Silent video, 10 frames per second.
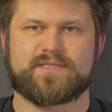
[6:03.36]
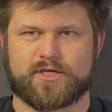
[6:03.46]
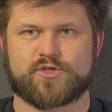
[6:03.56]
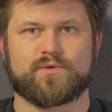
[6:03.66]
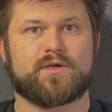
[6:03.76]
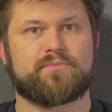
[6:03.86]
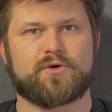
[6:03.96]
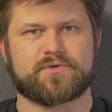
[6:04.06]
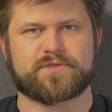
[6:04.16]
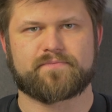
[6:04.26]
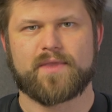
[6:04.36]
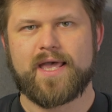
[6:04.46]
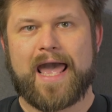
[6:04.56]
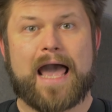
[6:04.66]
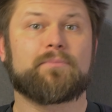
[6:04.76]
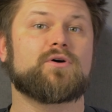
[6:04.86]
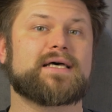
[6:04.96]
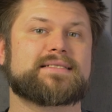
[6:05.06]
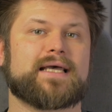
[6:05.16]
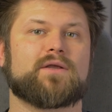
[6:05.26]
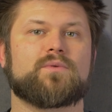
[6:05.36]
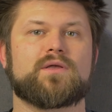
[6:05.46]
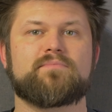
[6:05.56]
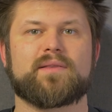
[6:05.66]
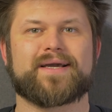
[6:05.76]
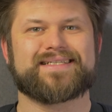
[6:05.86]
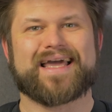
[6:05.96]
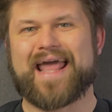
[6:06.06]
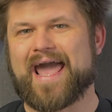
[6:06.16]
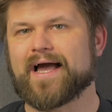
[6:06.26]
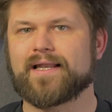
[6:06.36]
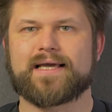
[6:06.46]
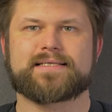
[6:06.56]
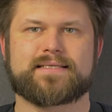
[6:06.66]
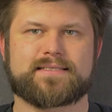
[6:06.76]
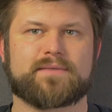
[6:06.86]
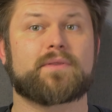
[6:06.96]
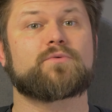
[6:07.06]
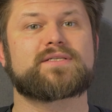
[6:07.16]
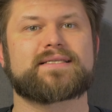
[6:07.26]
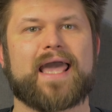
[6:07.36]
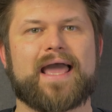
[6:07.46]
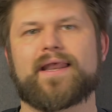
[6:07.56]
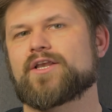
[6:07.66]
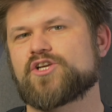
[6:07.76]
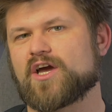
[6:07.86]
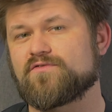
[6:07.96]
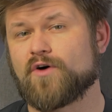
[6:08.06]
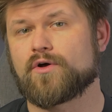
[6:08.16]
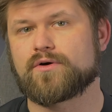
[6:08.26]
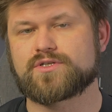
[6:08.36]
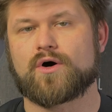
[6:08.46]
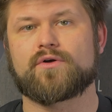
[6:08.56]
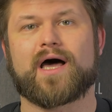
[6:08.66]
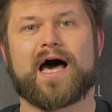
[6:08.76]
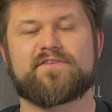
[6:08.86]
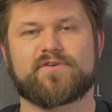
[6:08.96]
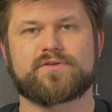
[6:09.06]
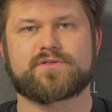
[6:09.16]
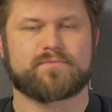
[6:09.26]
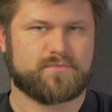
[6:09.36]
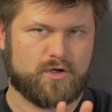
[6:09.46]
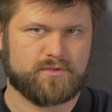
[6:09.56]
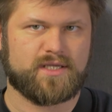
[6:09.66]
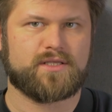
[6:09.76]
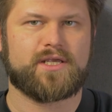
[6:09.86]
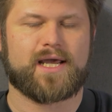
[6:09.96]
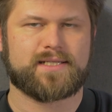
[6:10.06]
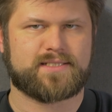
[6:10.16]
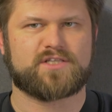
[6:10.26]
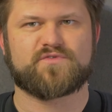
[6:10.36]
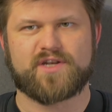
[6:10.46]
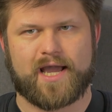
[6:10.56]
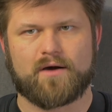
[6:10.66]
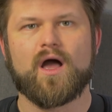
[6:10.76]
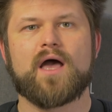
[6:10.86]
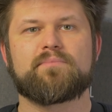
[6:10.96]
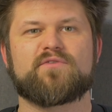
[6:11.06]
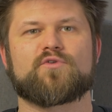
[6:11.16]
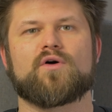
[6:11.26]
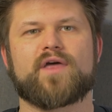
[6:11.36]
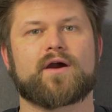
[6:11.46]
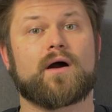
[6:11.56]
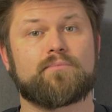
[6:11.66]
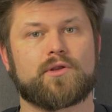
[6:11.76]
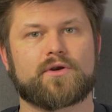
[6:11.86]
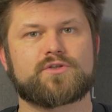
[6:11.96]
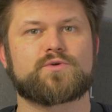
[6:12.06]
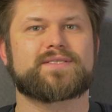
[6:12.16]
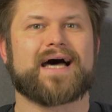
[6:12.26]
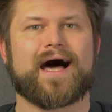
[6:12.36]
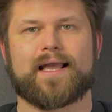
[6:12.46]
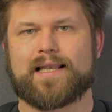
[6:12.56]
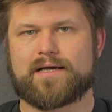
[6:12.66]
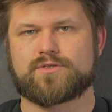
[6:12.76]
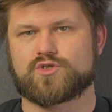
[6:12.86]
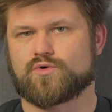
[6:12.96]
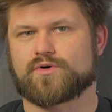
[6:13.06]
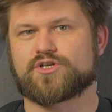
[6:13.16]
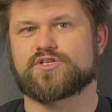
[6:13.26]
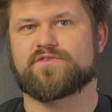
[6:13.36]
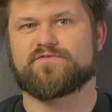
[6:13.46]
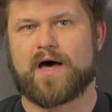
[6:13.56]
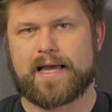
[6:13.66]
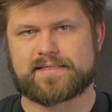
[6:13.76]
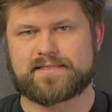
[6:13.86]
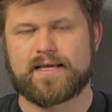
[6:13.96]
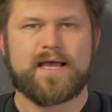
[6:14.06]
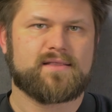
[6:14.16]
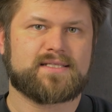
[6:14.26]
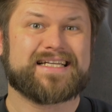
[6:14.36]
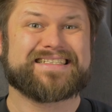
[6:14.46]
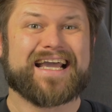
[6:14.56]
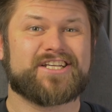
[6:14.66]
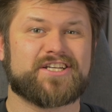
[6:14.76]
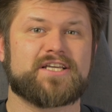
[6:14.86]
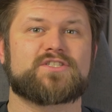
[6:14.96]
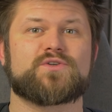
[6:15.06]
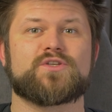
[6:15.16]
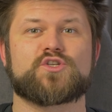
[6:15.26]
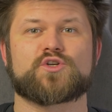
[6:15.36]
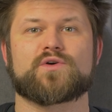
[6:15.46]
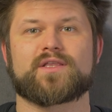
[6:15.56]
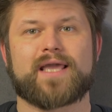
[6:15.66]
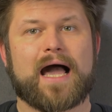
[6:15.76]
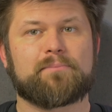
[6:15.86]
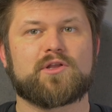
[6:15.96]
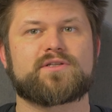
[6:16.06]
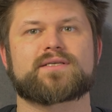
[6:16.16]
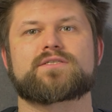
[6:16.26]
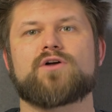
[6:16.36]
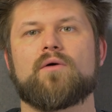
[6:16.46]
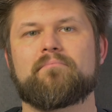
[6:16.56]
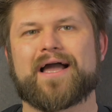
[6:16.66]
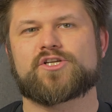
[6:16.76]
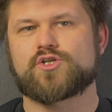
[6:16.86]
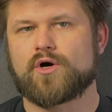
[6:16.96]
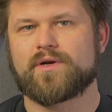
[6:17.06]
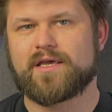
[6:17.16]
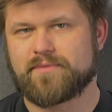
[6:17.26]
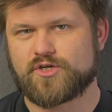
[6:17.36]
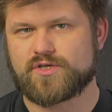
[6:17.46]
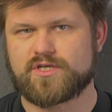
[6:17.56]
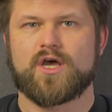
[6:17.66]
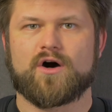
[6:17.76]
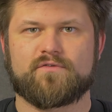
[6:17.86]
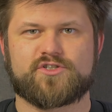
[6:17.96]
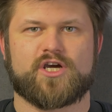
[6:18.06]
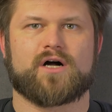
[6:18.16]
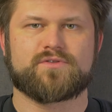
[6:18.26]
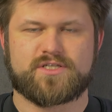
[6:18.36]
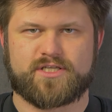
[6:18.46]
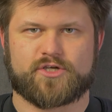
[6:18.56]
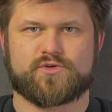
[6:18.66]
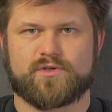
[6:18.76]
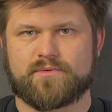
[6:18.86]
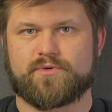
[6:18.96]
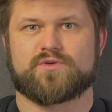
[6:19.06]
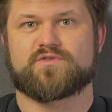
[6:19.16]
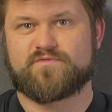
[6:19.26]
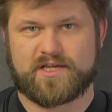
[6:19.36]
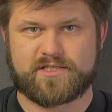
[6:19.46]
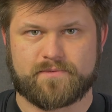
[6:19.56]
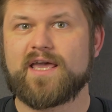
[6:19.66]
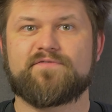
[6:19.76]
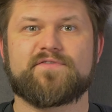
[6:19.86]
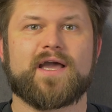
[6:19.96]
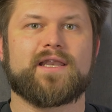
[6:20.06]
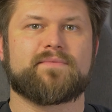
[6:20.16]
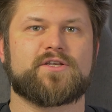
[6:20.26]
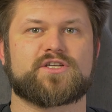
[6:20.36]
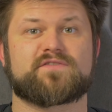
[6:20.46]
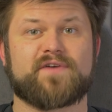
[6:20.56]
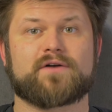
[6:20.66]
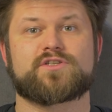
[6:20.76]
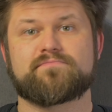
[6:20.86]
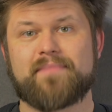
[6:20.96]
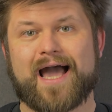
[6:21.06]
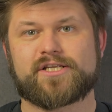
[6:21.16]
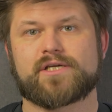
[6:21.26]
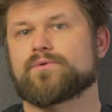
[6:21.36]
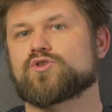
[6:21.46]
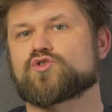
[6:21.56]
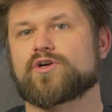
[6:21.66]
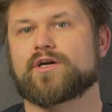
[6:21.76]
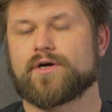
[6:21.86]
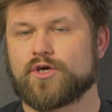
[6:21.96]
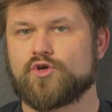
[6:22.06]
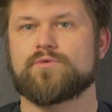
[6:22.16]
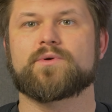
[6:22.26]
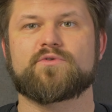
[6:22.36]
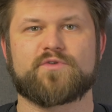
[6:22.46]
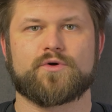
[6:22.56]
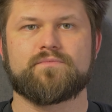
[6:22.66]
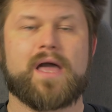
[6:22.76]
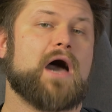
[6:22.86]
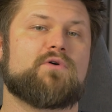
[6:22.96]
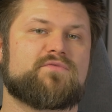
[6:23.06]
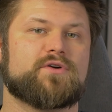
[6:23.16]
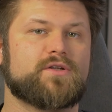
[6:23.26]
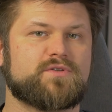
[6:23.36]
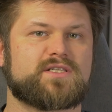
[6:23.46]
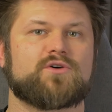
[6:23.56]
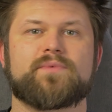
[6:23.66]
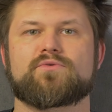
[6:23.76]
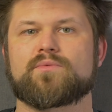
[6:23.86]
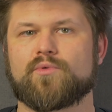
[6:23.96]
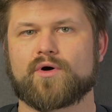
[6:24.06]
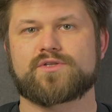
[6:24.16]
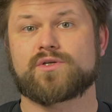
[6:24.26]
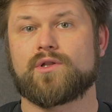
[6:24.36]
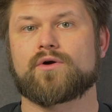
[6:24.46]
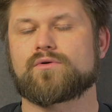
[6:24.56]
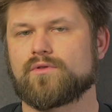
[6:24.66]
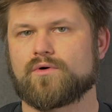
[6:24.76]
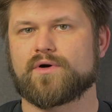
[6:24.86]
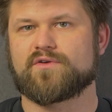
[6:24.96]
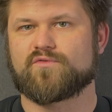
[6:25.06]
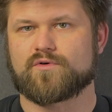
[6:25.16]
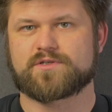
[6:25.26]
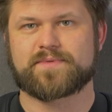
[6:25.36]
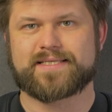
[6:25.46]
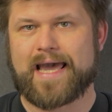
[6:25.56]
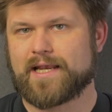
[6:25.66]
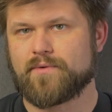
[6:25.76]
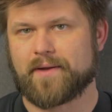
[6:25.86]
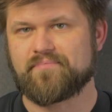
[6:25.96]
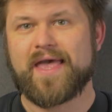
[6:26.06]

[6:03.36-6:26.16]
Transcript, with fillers: sexual abuse. Apple has said it will implement an AI like system system that will scan and check photos on iPhones, only in the United States for now, before they are uploaded to its iCloud storage device. The detection is to ensure that the upload does not match known images of child sexual abuse victims. If an image is found to match, it will trigger a human review, however, it will still be reported to local law enforcement anyway.